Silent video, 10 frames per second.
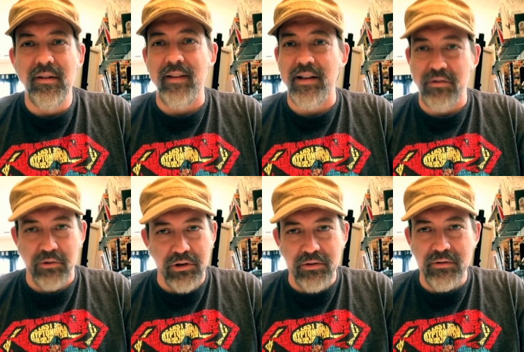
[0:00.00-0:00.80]
that
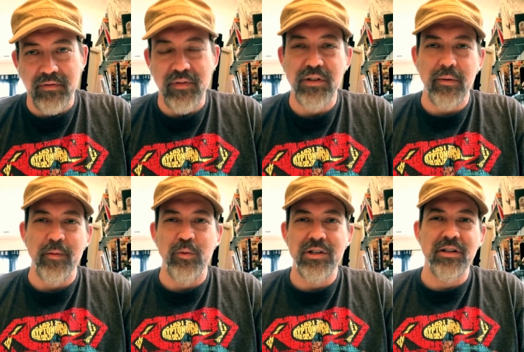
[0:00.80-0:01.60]
studio's physical. I
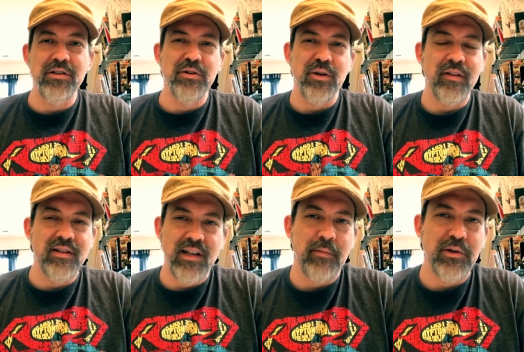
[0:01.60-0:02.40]
mean, we're still a studio that's
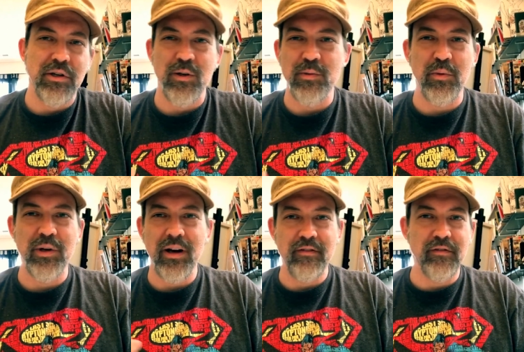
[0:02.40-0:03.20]
set up at shows, but we
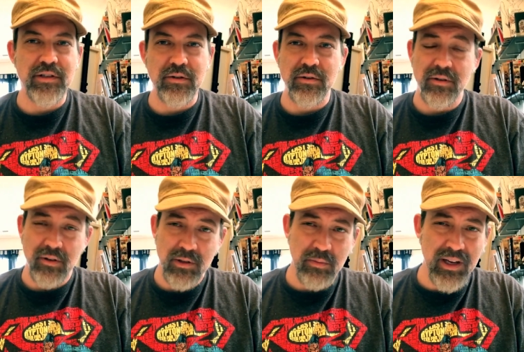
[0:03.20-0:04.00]
don't have a physical
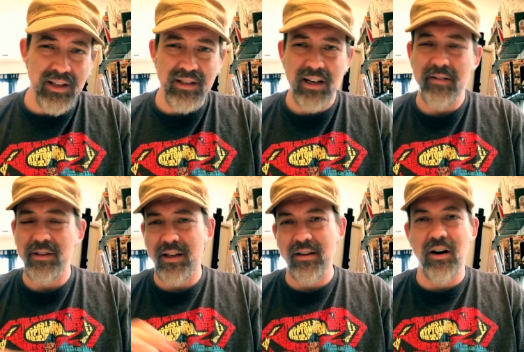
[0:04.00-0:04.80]
studio space and
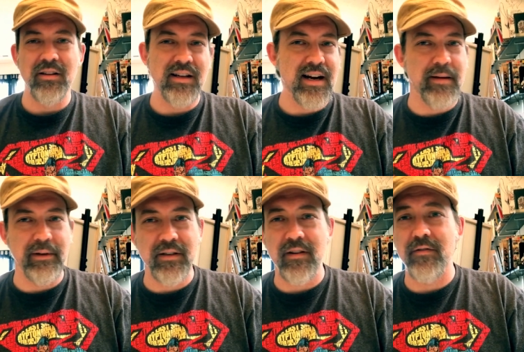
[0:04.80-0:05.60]
everything. All the
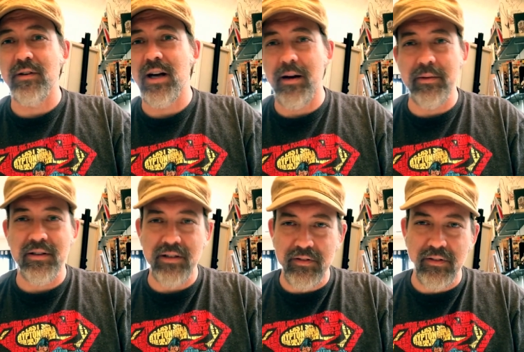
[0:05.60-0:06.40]
dynamics are different. Comics
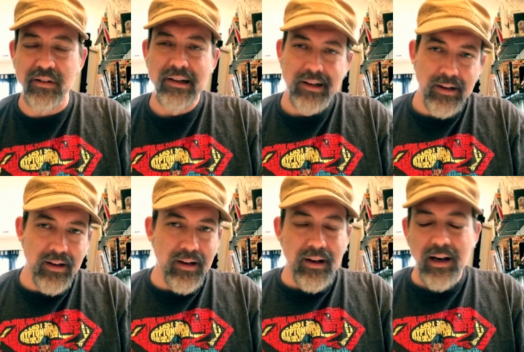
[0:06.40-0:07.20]
are different.
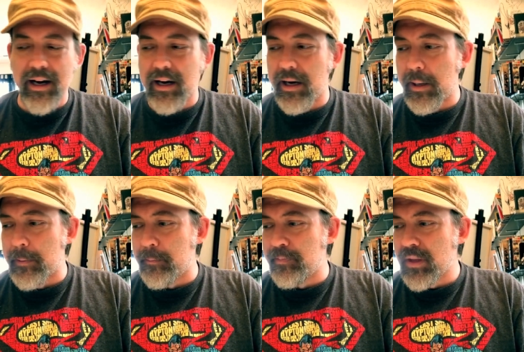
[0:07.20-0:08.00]

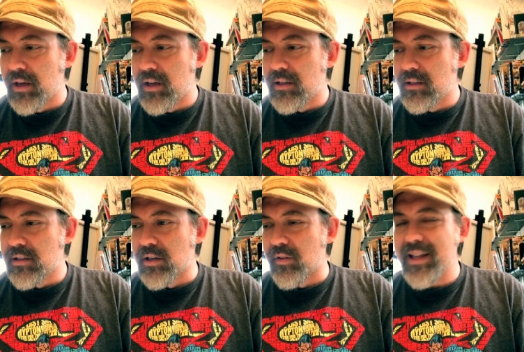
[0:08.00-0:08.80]
Um,
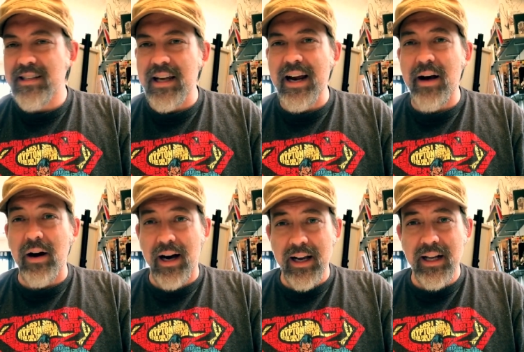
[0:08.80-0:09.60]
so that's kind of how
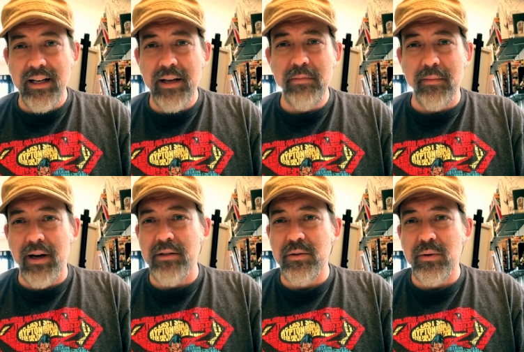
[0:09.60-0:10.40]
I got in, but
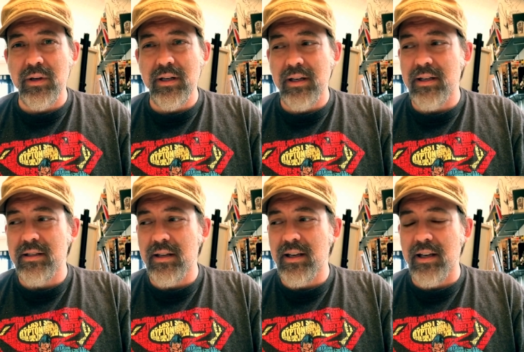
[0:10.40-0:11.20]
my story
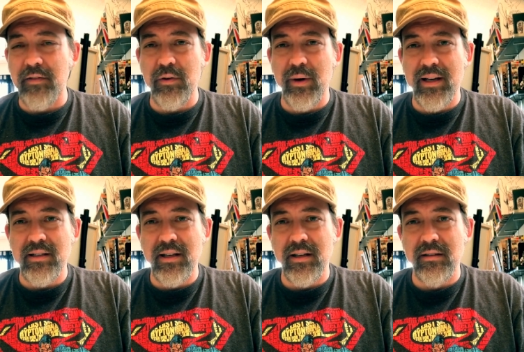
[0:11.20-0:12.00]
is, again, if you ask
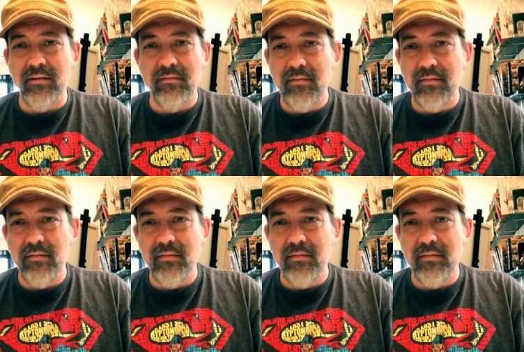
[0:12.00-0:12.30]
10